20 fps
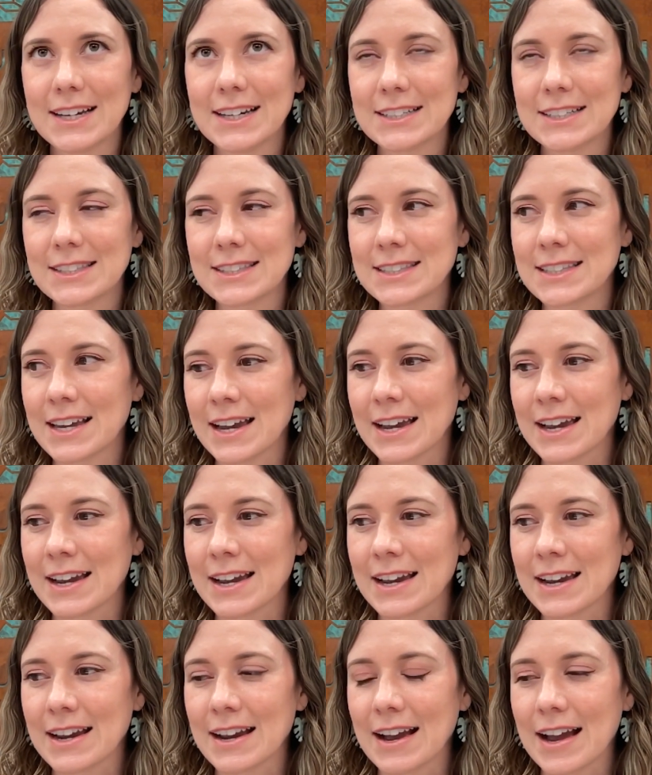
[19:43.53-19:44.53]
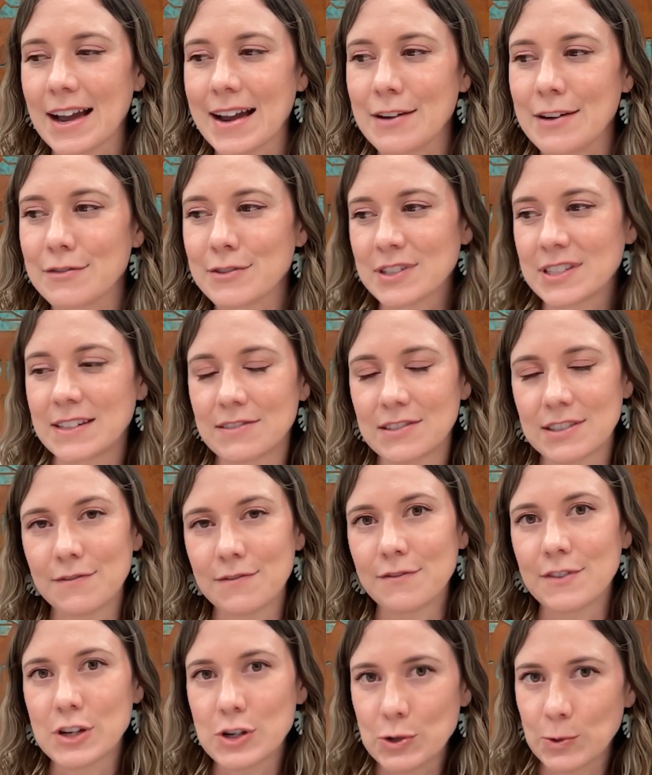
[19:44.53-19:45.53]
say I received some
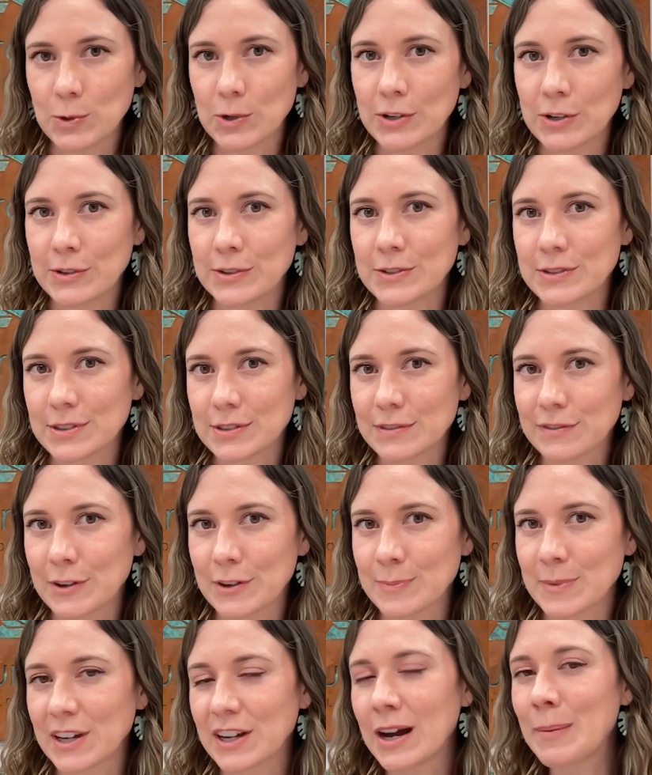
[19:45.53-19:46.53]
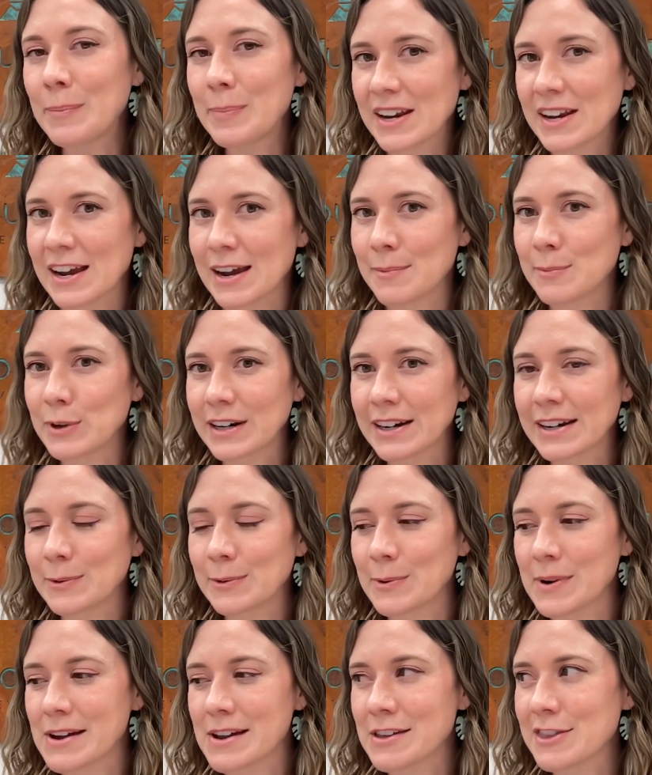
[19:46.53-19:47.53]
visuals from the company I'm working
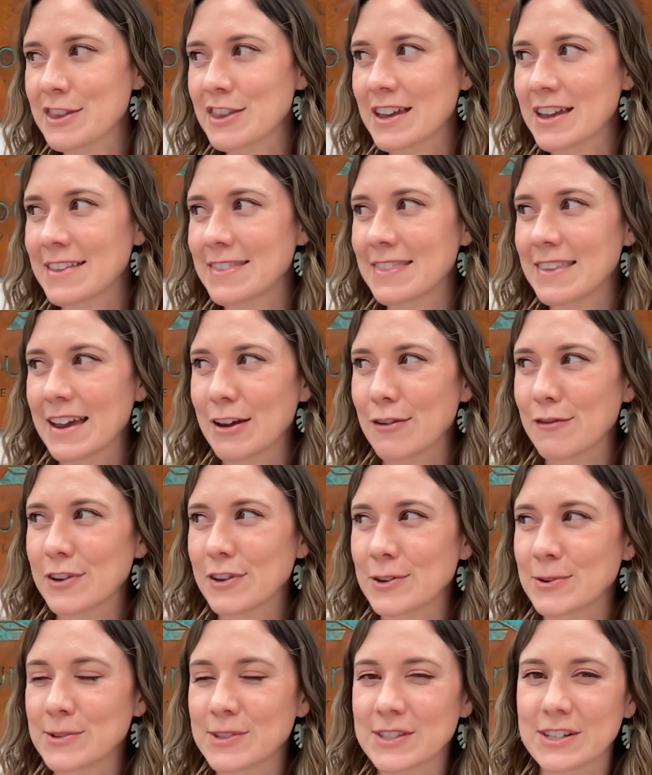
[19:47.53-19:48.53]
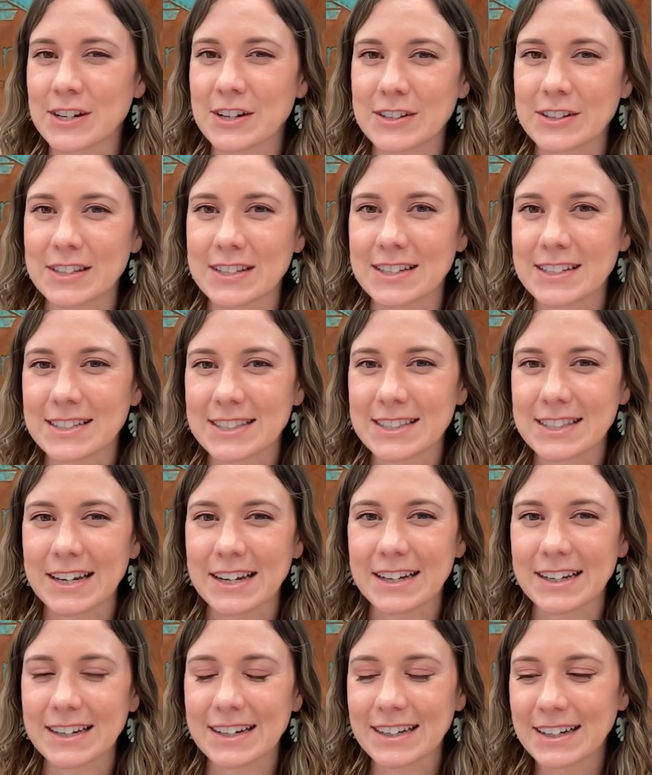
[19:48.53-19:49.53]
with, and they've used all these
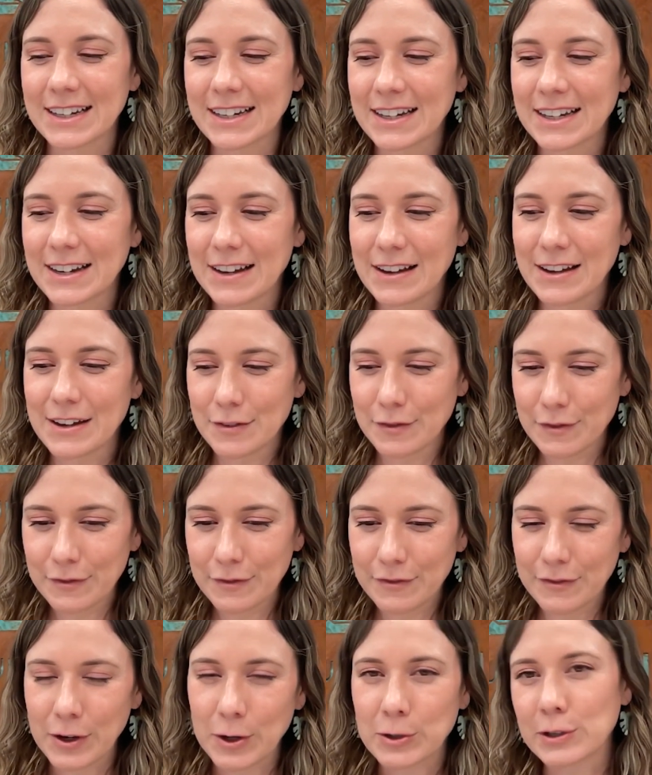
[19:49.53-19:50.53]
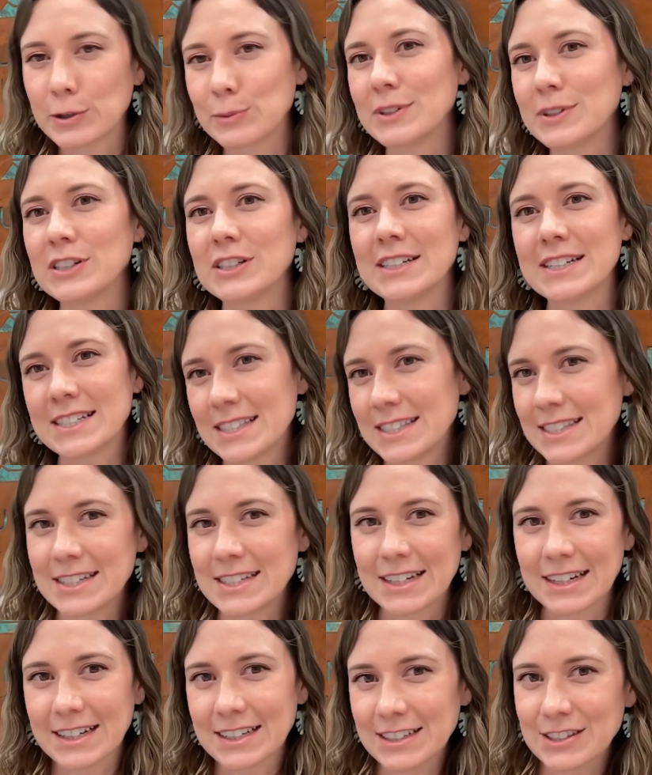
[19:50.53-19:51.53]
like
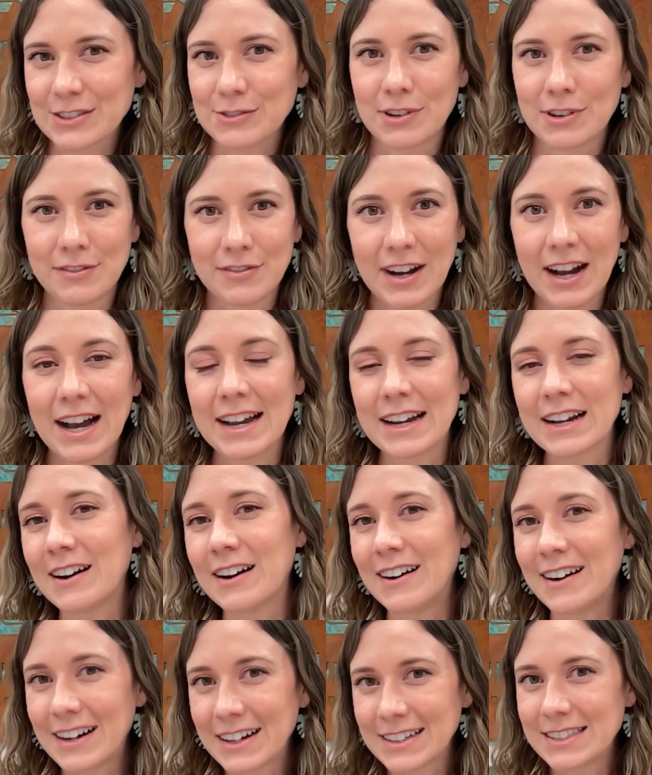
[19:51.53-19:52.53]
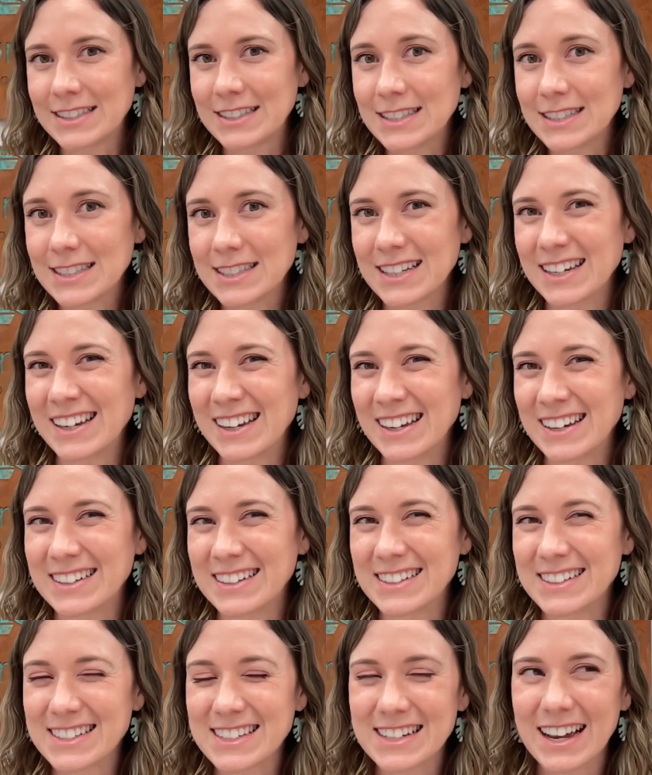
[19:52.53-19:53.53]
photorealistic sort of icons,
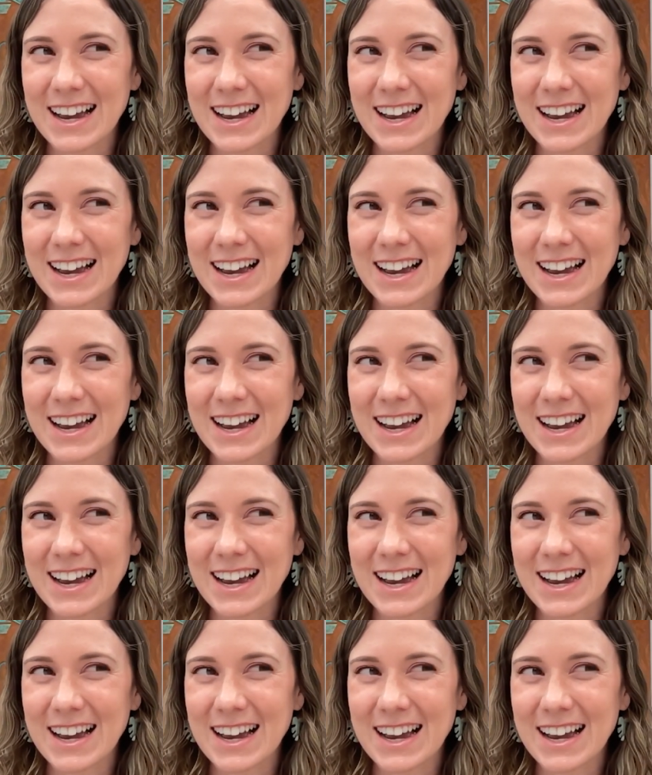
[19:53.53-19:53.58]
and